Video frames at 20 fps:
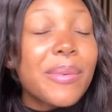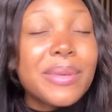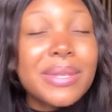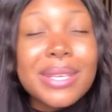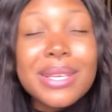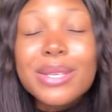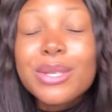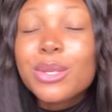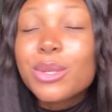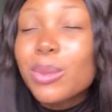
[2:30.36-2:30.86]

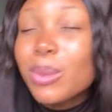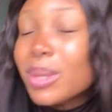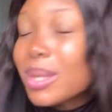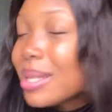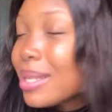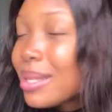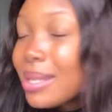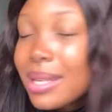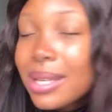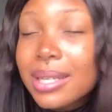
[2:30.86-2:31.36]

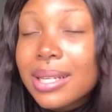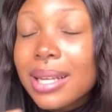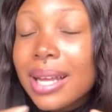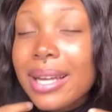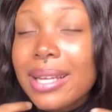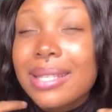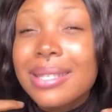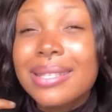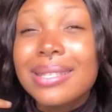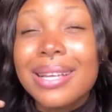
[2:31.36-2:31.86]
exhausted.
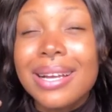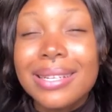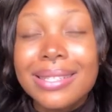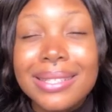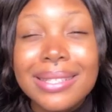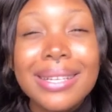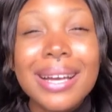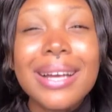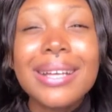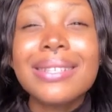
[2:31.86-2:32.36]
Like,
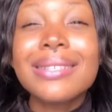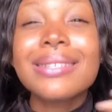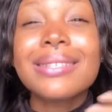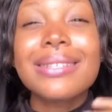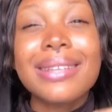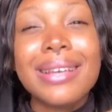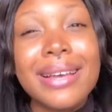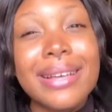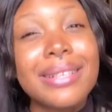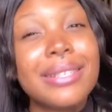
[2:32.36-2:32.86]

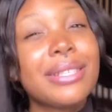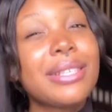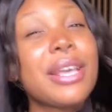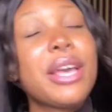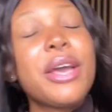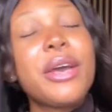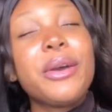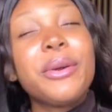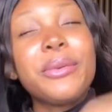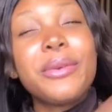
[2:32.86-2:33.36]
standardized tests
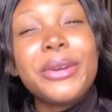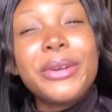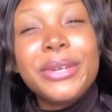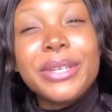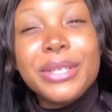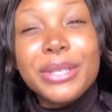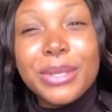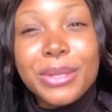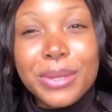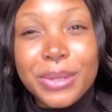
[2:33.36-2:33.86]
were
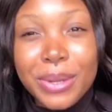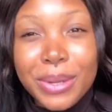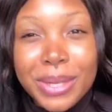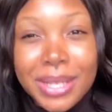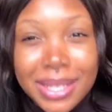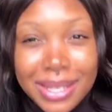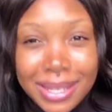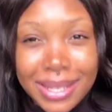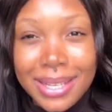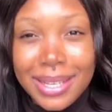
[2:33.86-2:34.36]

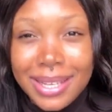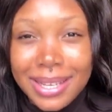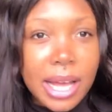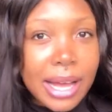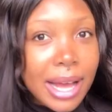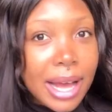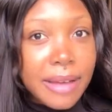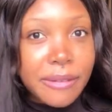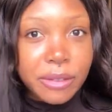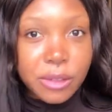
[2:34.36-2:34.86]
exhausting.
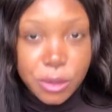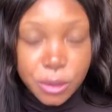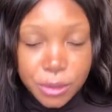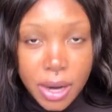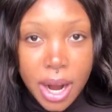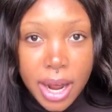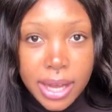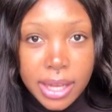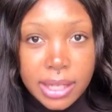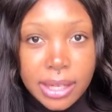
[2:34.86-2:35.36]
Like, I've
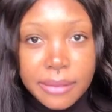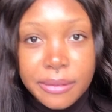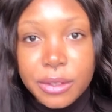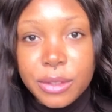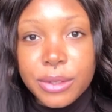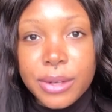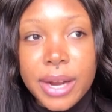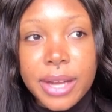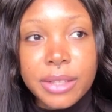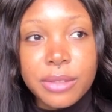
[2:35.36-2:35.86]
tried,
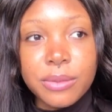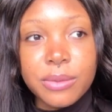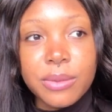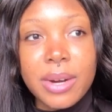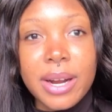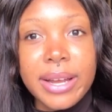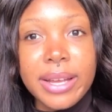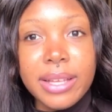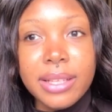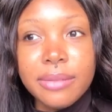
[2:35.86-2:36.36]

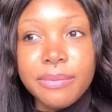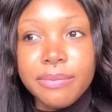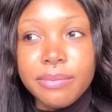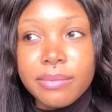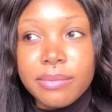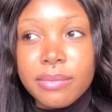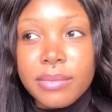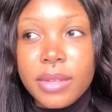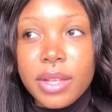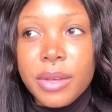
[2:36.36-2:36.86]
right?
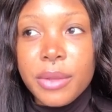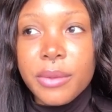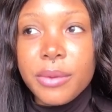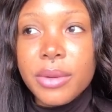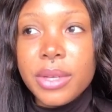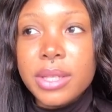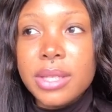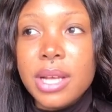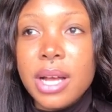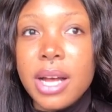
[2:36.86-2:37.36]

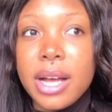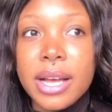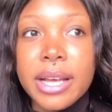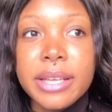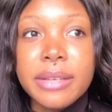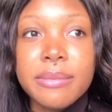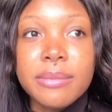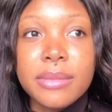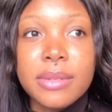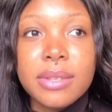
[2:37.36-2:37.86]
Three
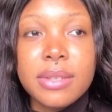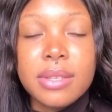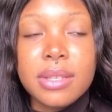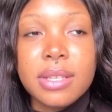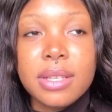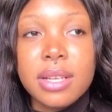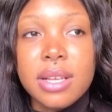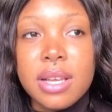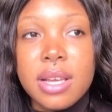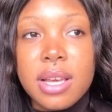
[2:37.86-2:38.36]

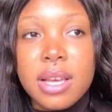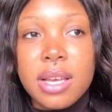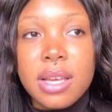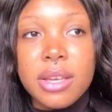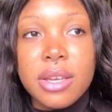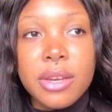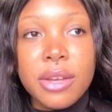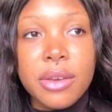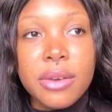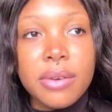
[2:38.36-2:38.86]
times.
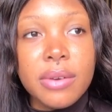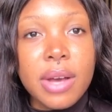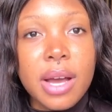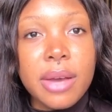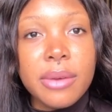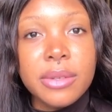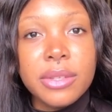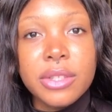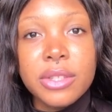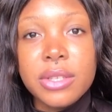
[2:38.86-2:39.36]
You know,
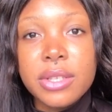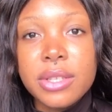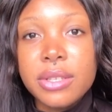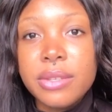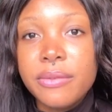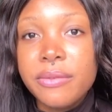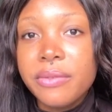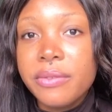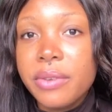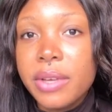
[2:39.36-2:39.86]
I was
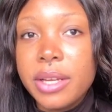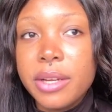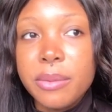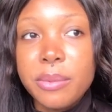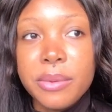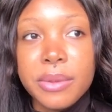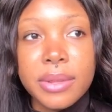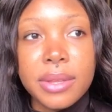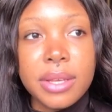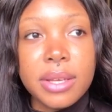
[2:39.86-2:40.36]
just fed
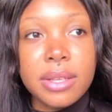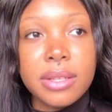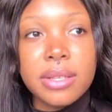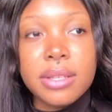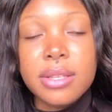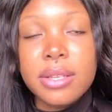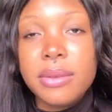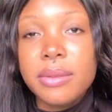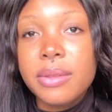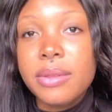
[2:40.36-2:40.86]
up with it.
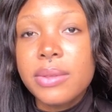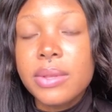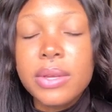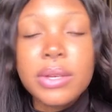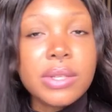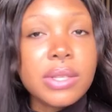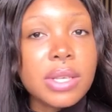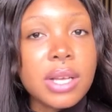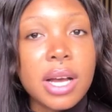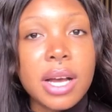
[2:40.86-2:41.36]
So the
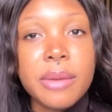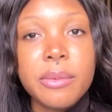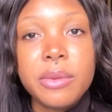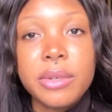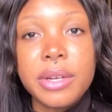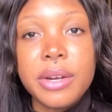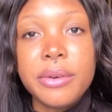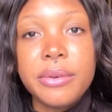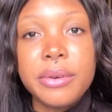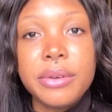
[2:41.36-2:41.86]
third time
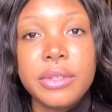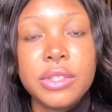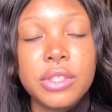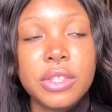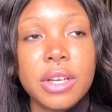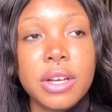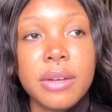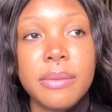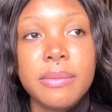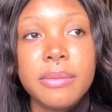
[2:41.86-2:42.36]
when I wrote
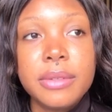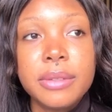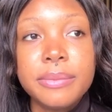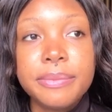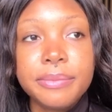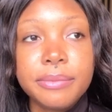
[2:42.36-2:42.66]
Jamb,